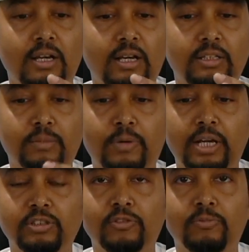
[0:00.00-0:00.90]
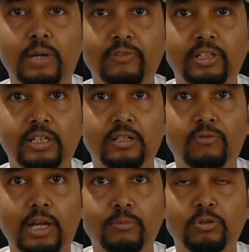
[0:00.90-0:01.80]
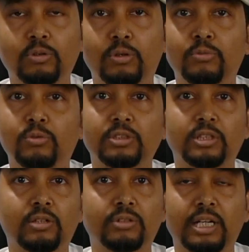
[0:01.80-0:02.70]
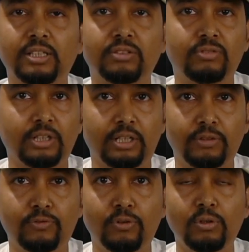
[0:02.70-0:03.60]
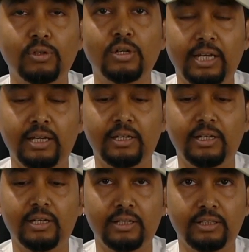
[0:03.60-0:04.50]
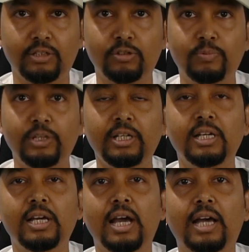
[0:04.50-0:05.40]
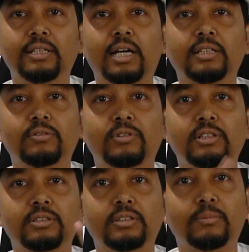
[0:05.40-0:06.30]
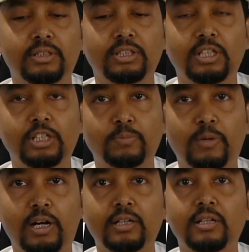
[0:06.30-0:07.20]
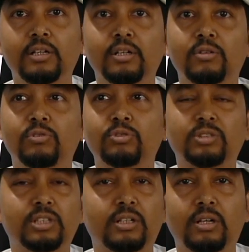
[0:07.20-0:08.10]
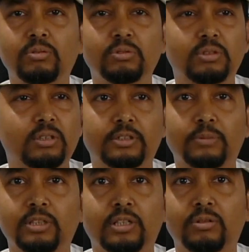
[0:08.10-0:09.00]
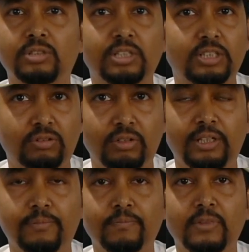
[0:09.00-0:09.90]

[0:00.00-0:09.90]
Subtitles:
The price of Mavic Air Fly Mode combo was around 94k Indian rupee, and the other was the DJI Spark, which was around something around 63.